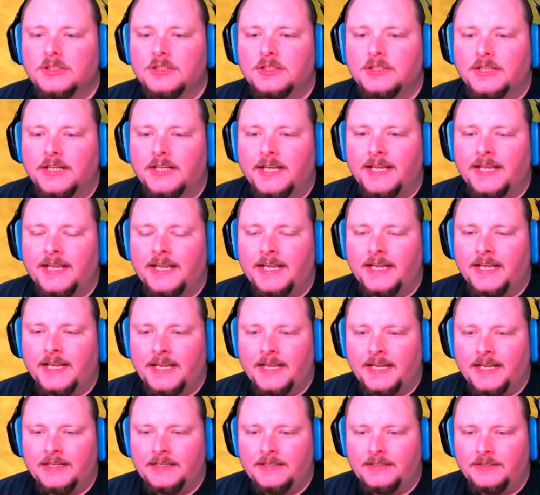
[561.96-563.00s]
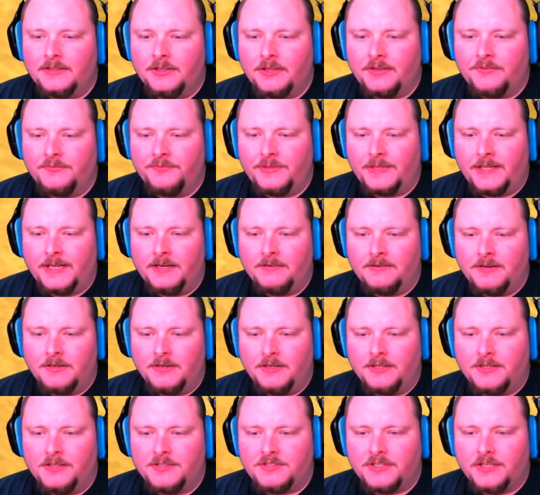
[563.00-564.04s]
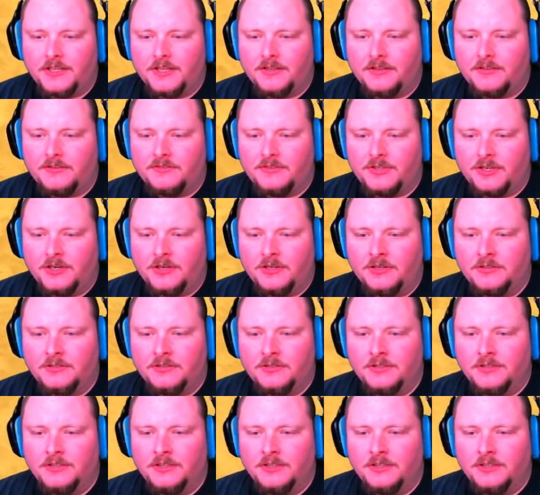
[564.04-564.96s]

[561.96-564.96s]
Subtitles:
And you can fly around on this thing. You can turn.